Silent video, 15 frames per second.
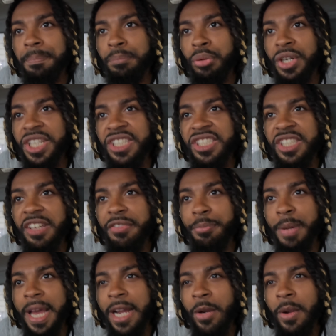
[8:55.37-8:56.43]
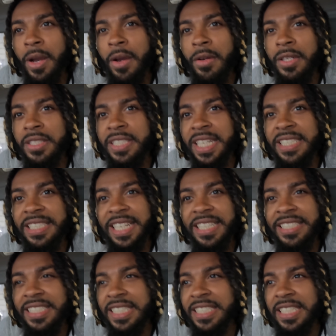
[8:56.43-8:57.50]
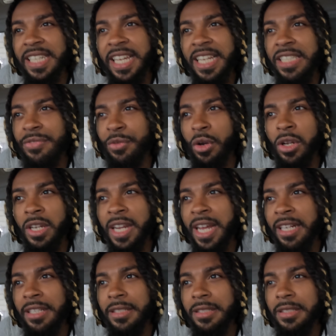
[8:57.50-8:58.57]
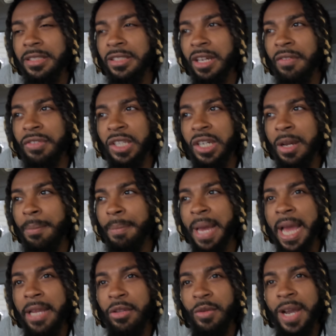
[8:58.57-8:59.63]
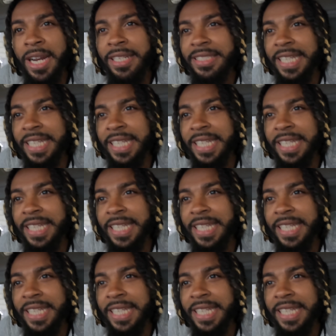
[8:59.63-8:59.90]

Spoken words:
Pretty stiff background. It takes like 60 days for all that stuff to come back. You got to